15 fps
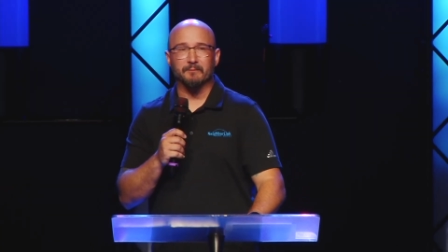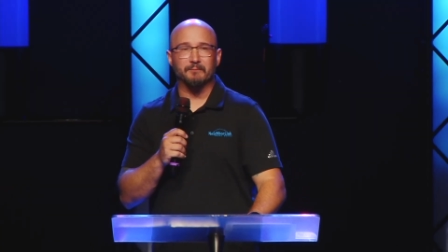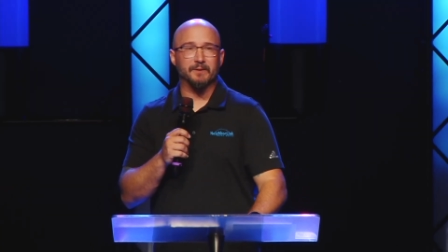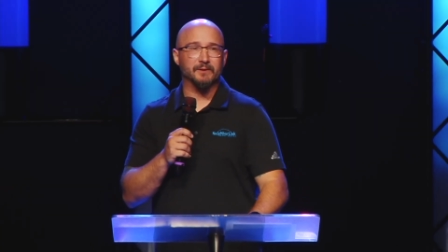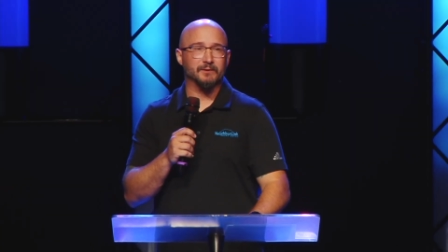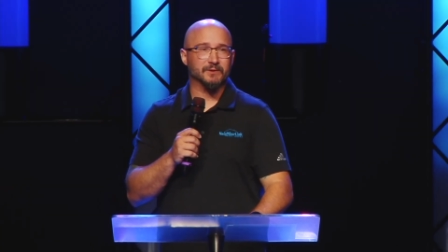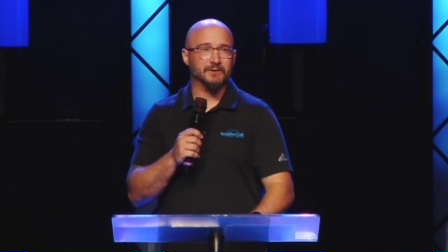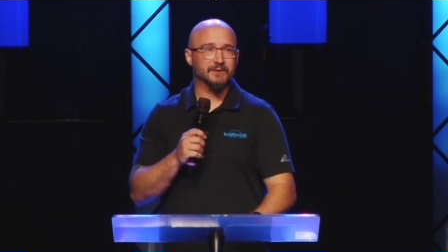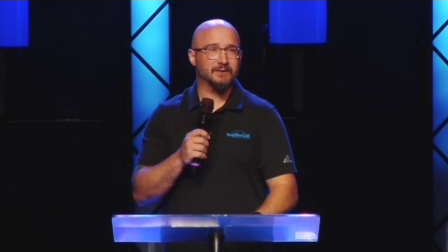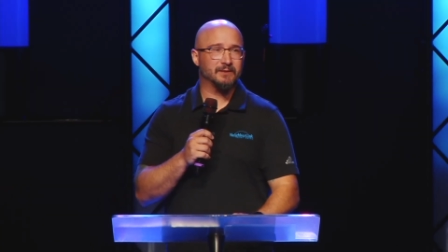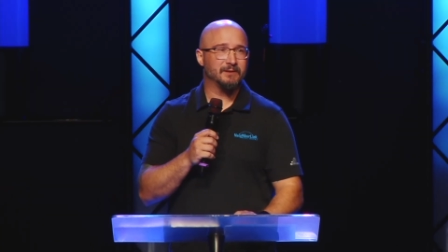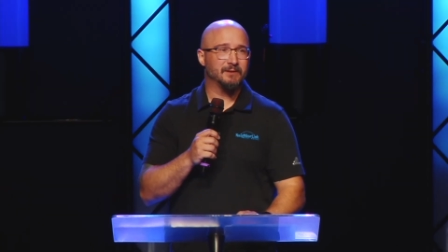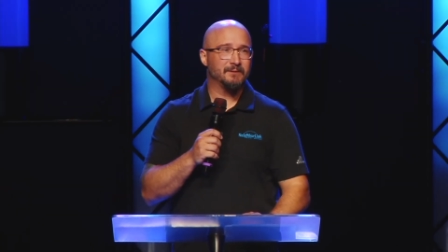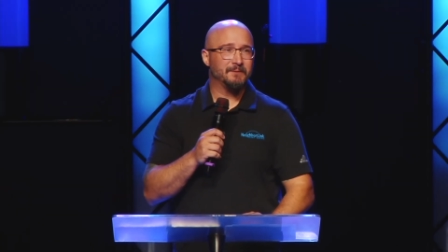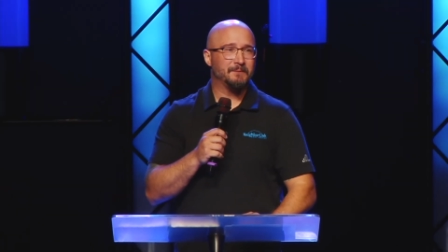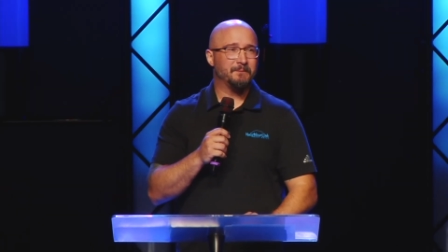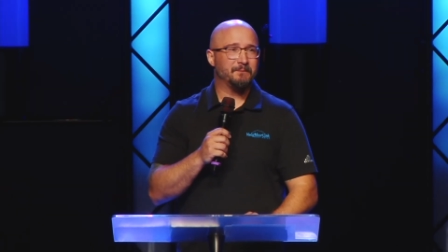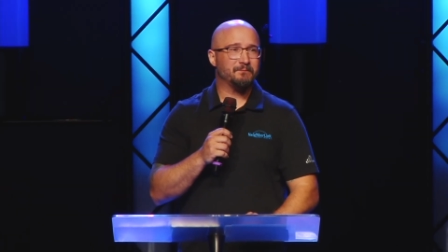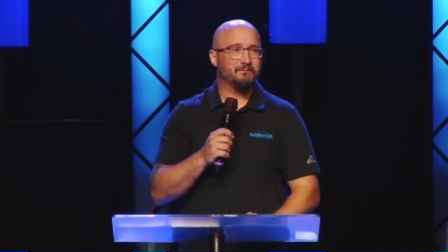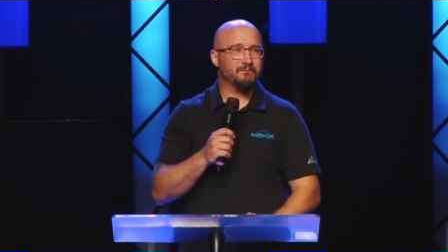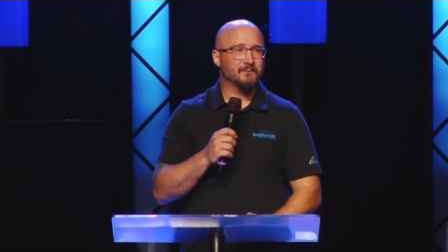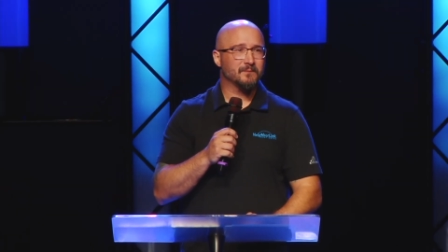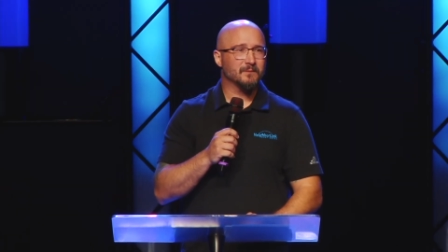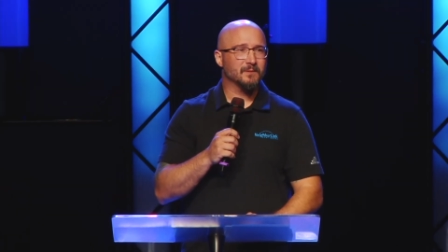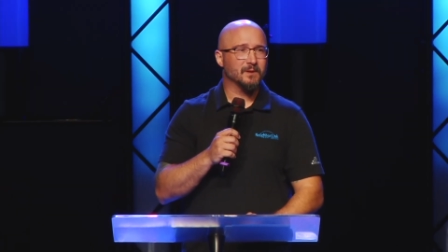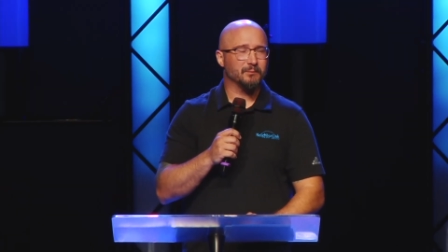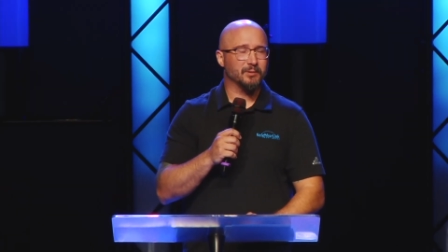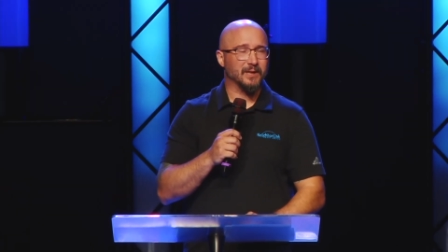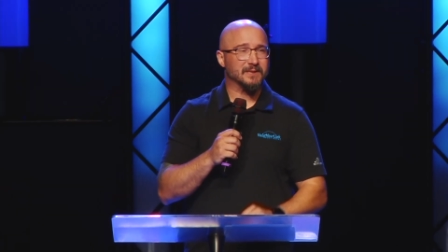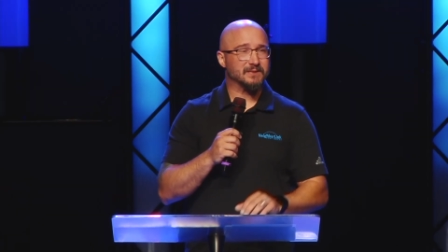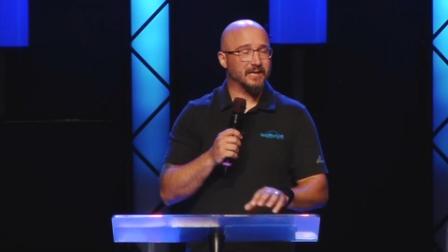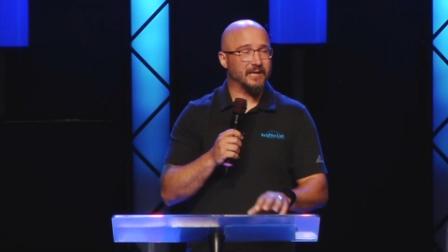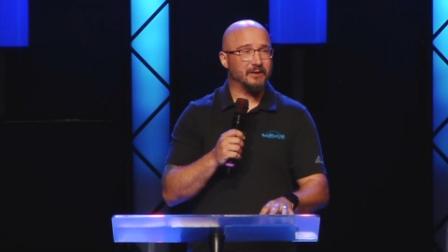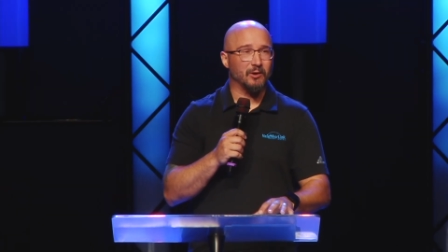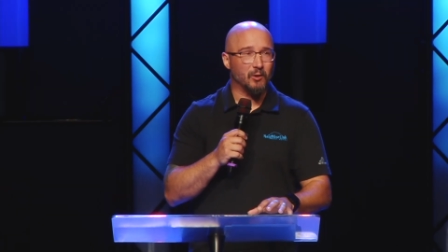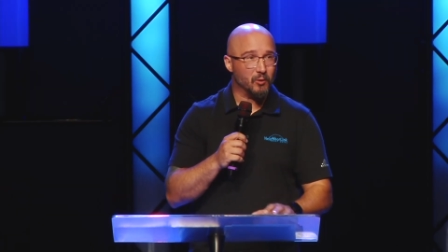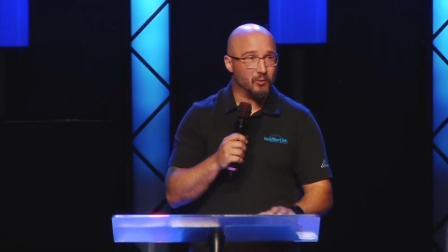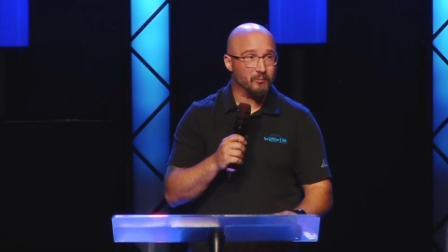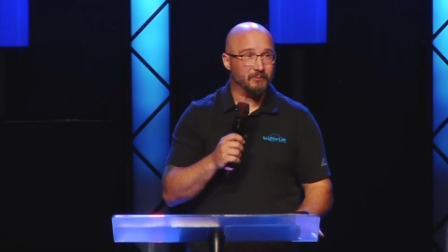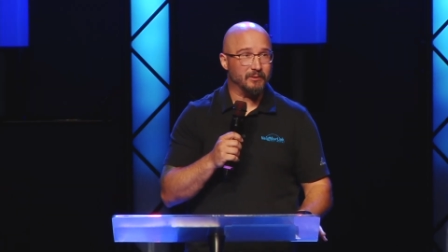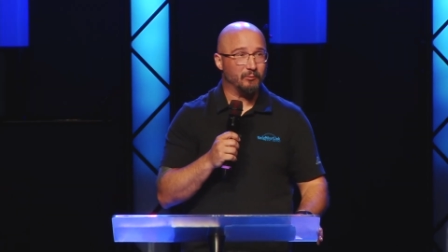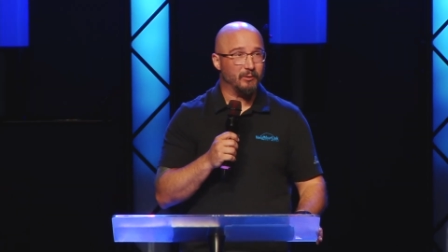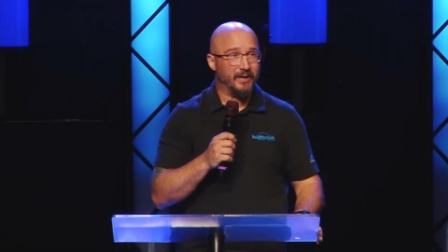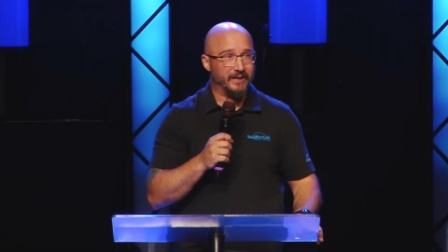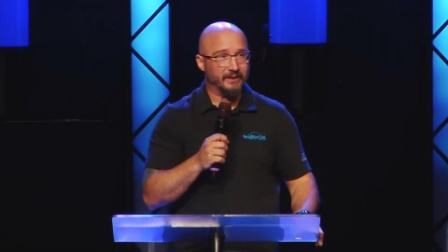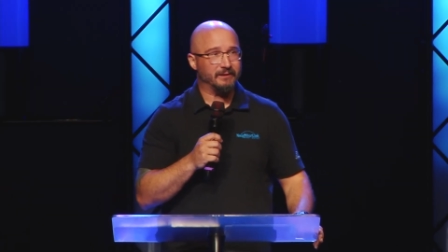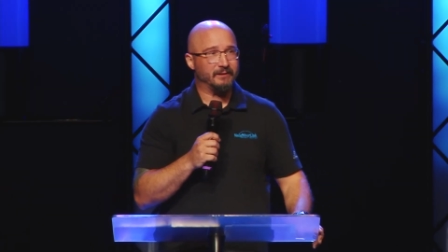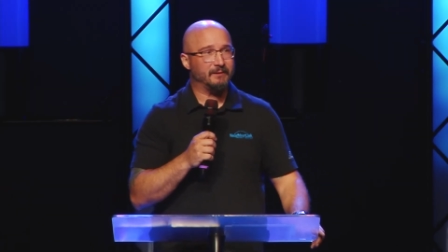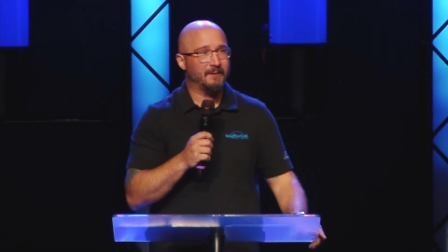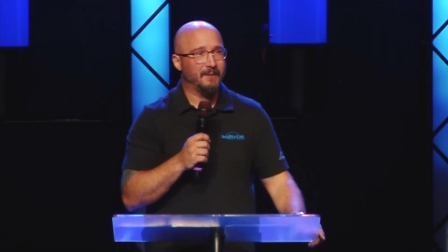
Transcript: bills? But I stayed home and waited.